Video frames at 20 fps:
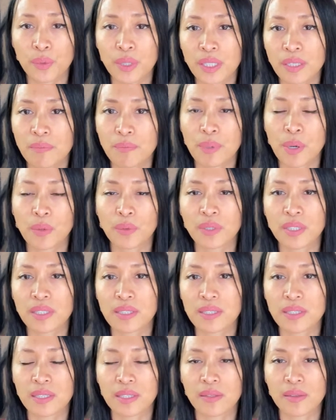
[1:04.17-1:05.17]

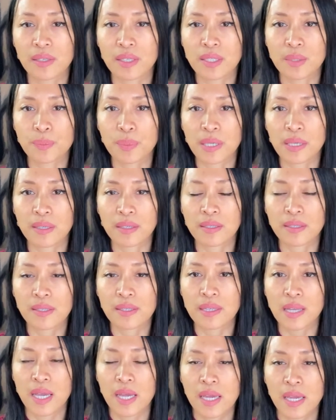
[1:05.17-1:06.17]
components to this
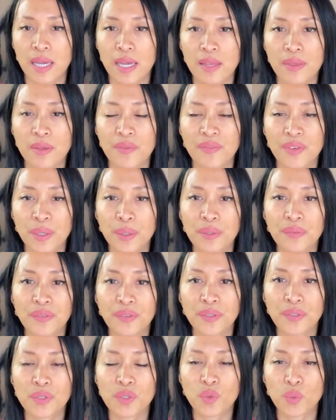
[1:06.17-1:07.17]
piece, and the very
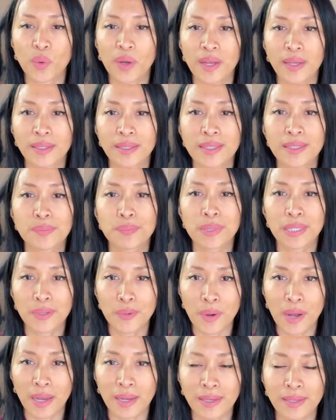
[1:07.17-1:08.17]
first one is be
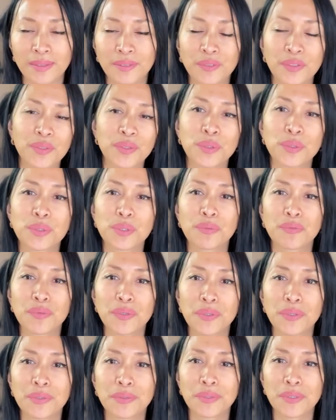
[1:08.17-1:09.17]
quiet. For those of
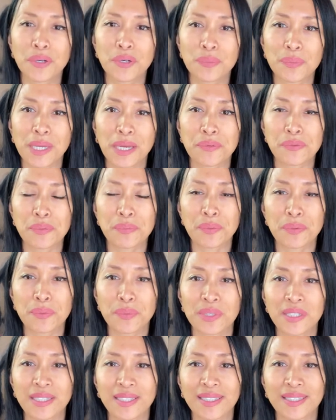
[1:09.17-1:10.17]
you who know me, I remember
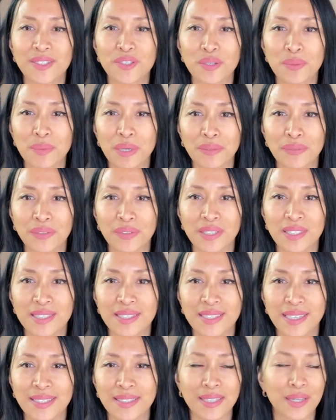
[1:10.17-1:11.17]
running into my friend
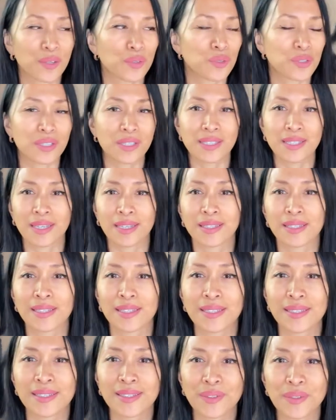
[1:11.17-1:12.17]
Stacy. I was just telling
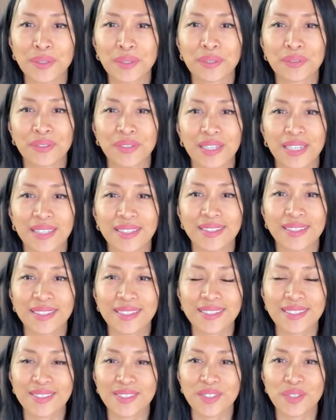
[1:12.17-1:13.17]
a old friend
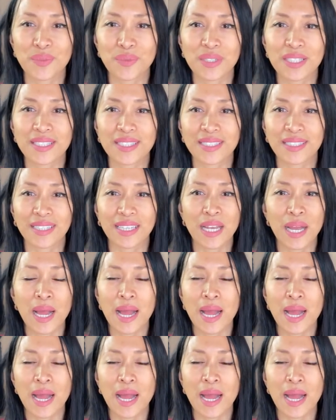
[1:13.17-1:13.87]
this just recently.